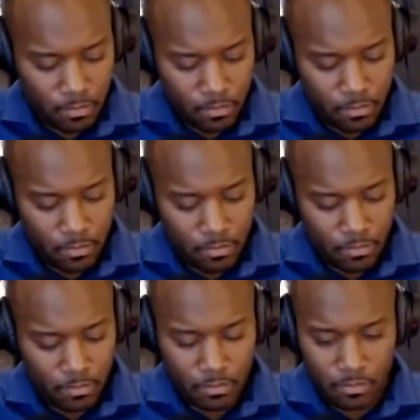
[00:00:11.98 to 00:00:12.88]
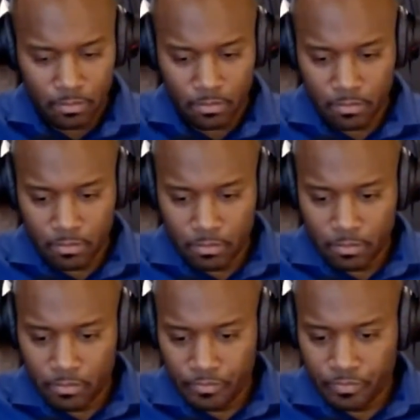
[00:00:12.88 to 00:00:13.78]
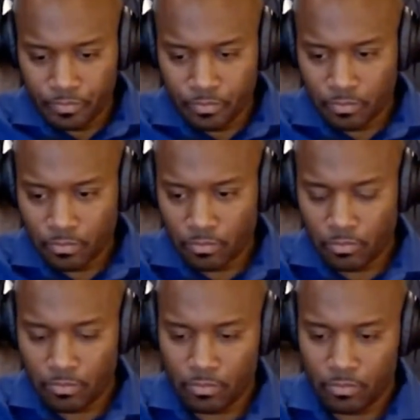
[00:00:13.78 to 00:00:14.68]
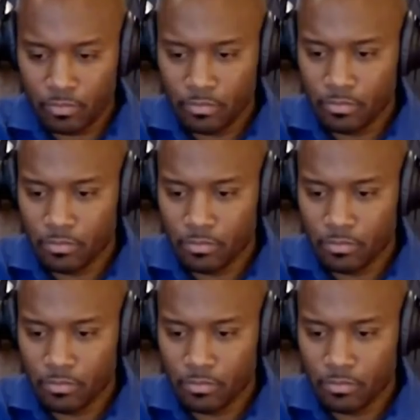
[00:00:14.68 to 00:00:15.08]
(not speaking)